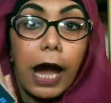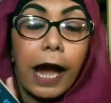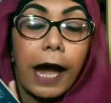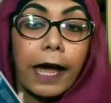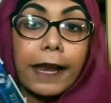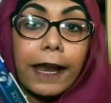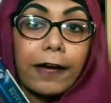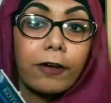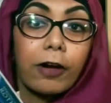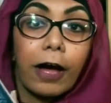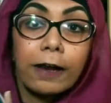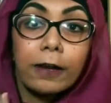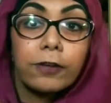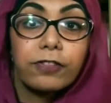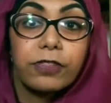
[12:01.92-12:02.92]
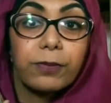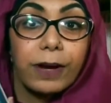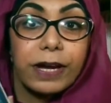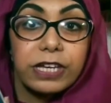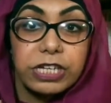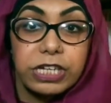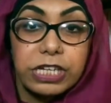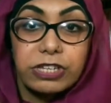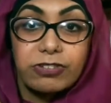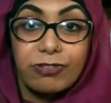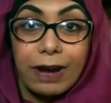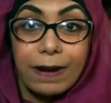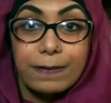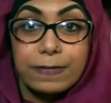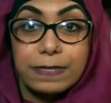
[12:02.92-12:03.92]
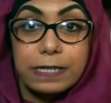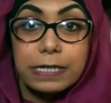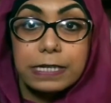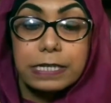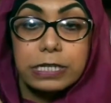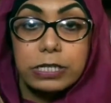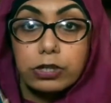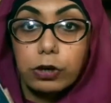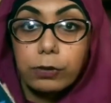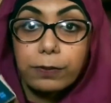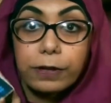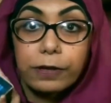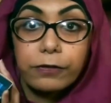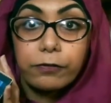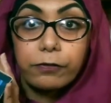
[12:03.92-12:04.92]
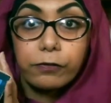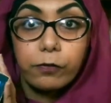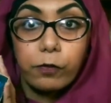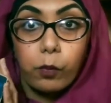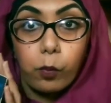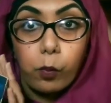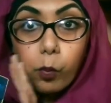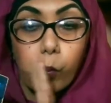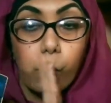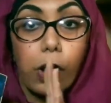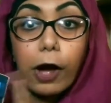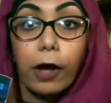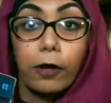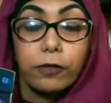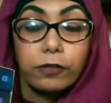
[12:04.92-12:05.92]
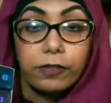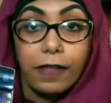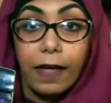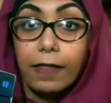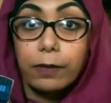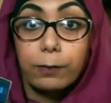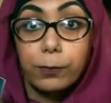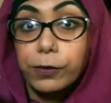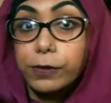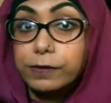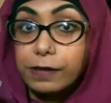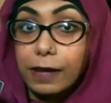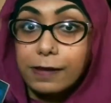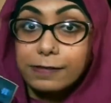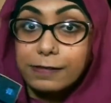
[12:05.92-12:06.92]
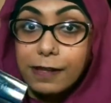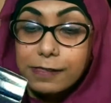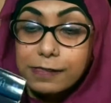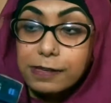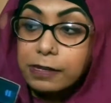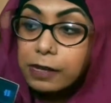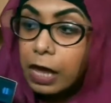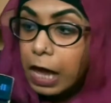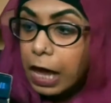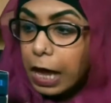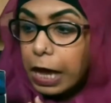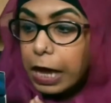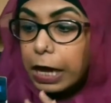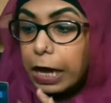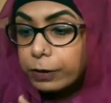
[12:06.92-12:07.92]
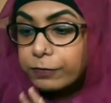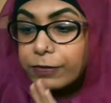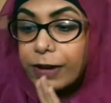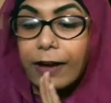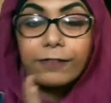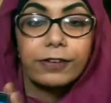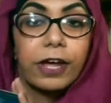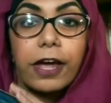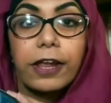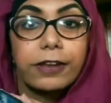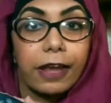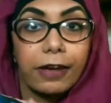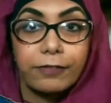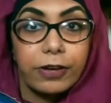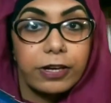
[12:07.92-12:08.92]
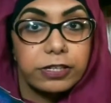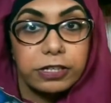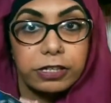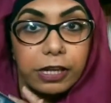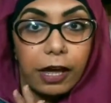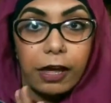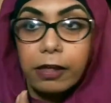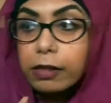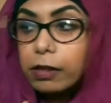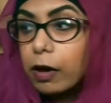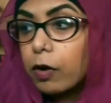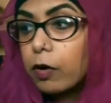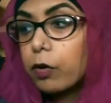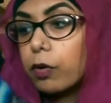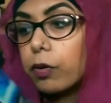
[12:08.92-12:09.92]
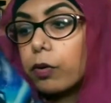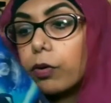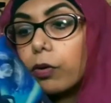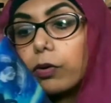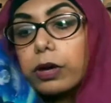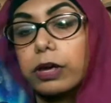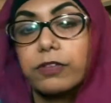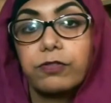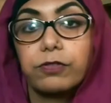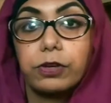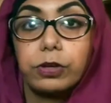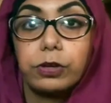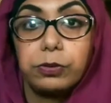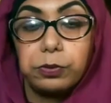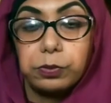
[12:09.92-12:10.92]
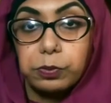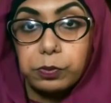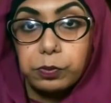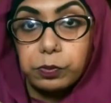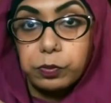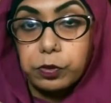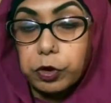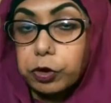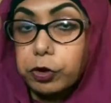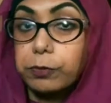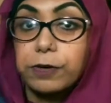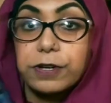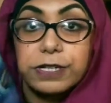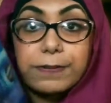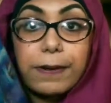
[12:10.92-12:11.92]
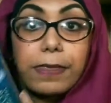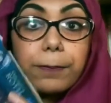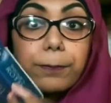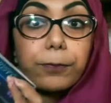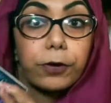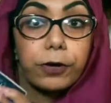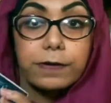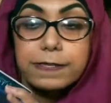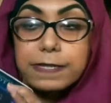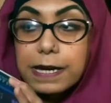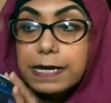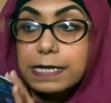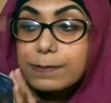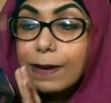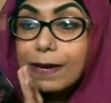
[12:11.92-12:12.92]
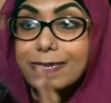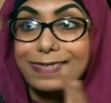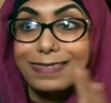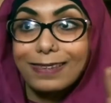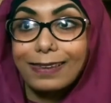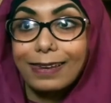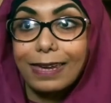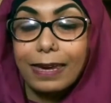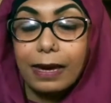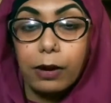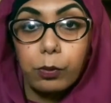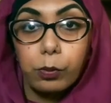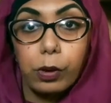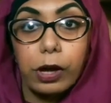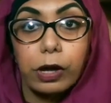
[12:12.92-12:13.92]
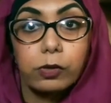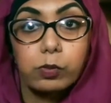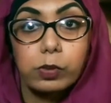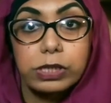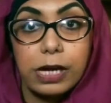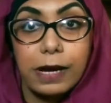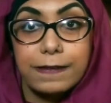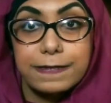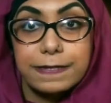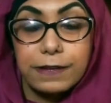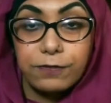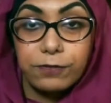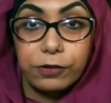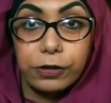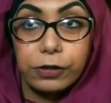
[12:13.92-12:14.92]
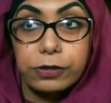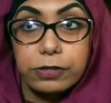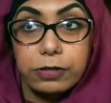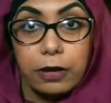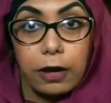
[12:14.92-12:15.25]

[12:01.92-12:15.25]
I love the way she describes the dystopian world that the books are set in. If you haven't heard of Divergent yet, or if you don't know much about the books, it's basically a world which has different